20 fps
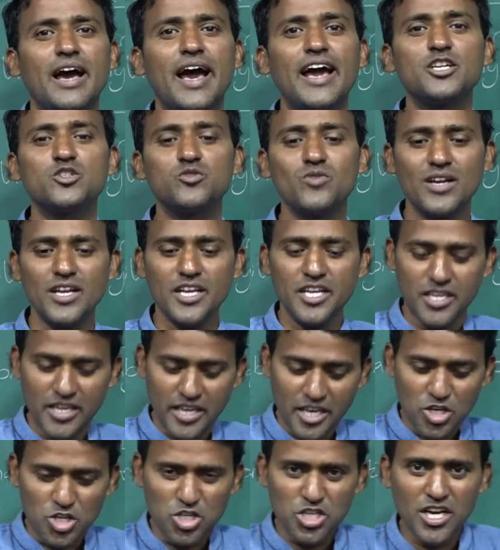Actually,
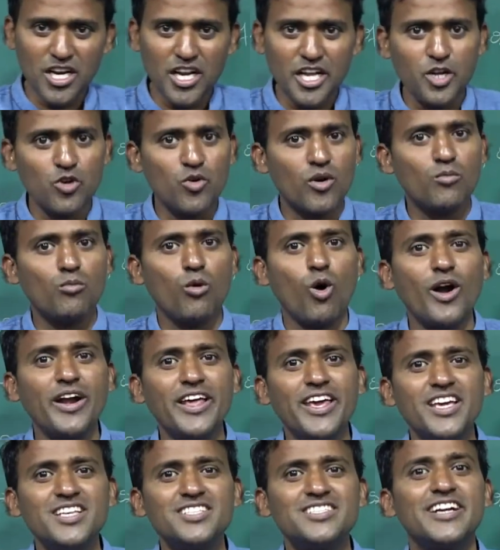initially your
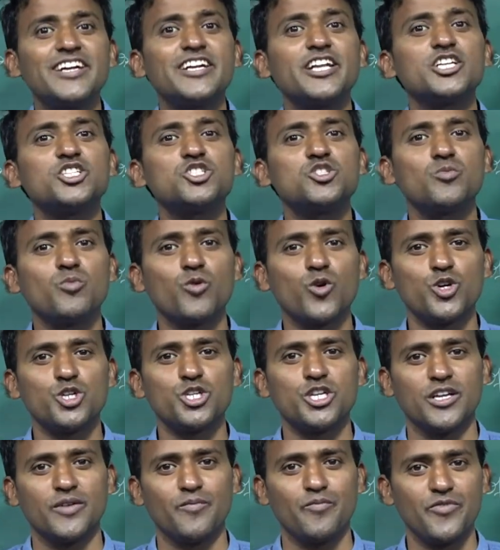body is at rest
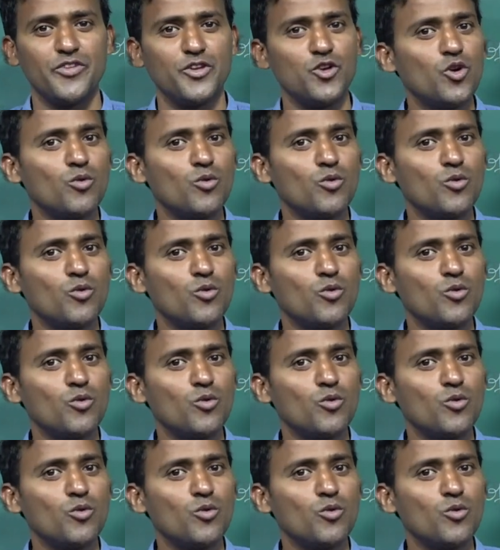position.